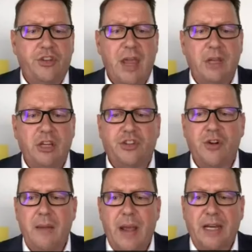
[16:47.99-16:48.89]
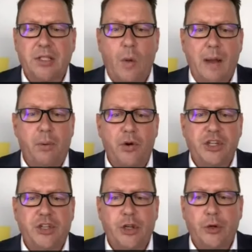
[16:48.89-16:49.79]
take me straight back to
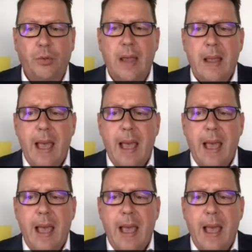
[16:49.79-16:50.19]
1.2.